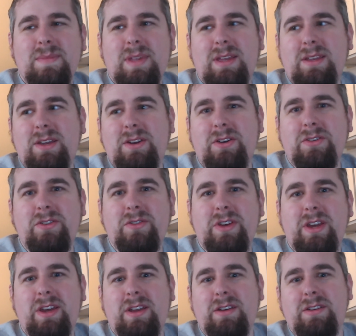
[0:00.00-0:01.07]
you know, you
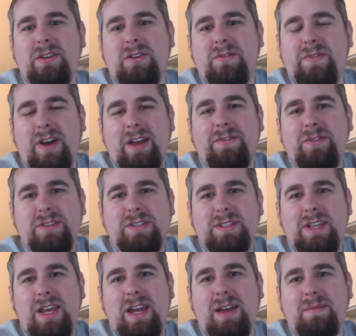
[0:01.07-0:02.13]
can, you know, five foot
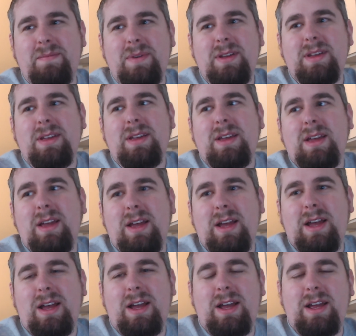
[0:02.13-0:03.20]
step,
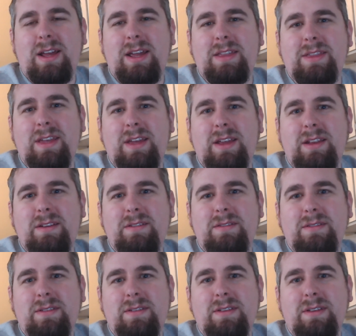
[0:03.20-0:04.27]
uh, and then
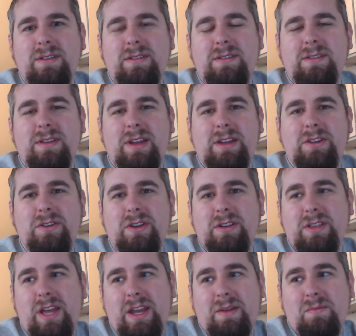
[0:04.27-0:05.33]
uh, you can
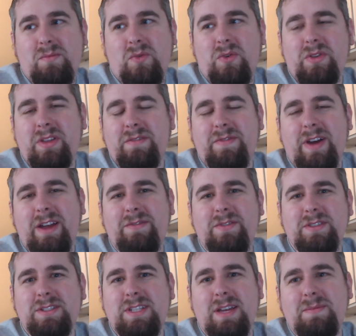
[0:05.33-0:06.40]
like more than five
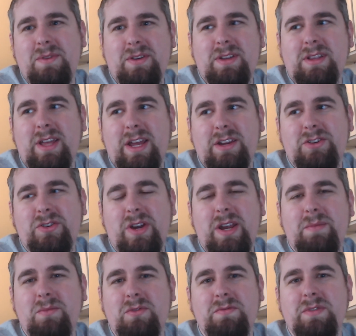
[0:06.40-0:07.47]
foot step, you can like try
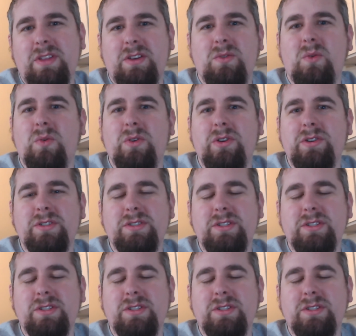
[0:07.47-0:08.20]
and move to the corners